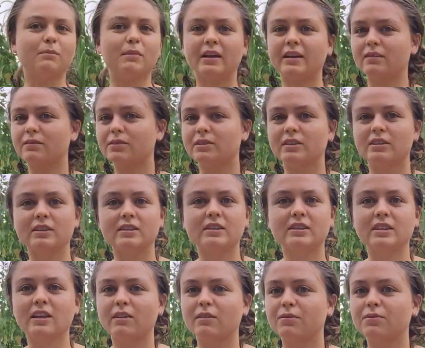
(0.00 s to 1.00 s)
mindfulness,
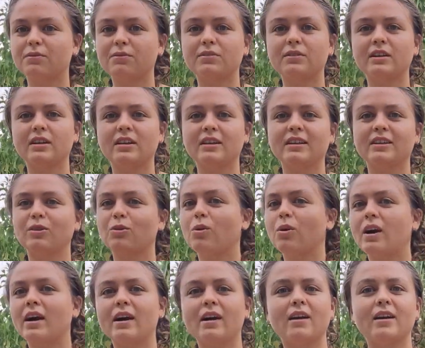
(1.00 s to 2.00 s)

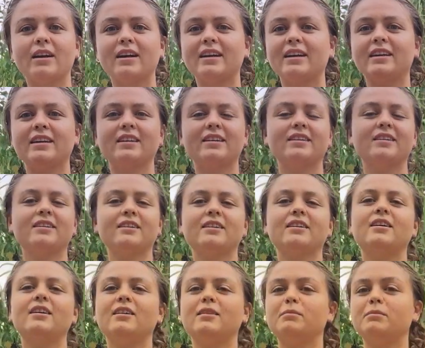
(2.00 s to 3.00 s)
self-inquiry,
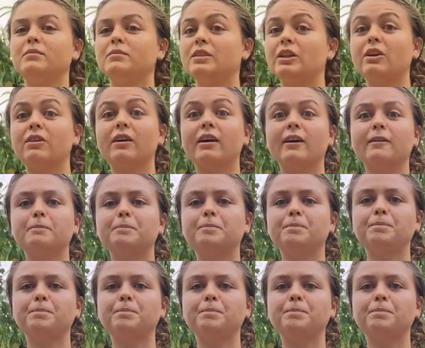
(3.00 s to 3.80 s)
yoga.